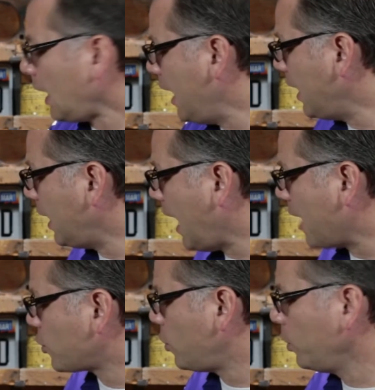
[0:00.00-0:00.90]
And then it
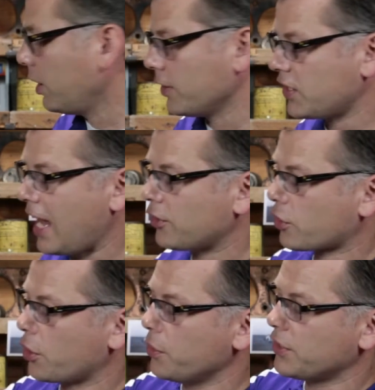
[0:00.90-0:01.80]
has two little set
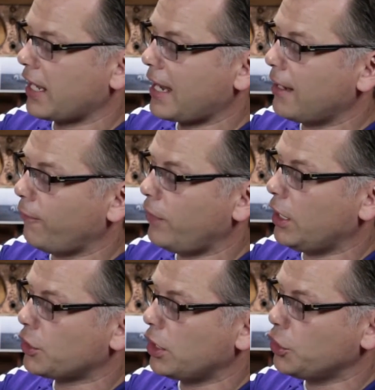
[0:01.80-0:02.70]
screws that kind of
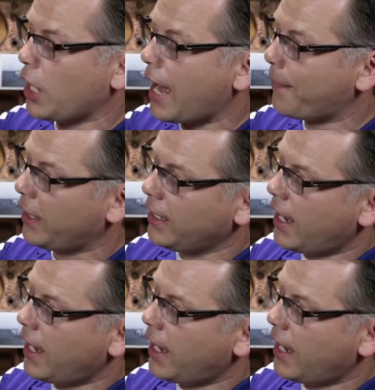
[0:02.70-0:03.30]
finish the job.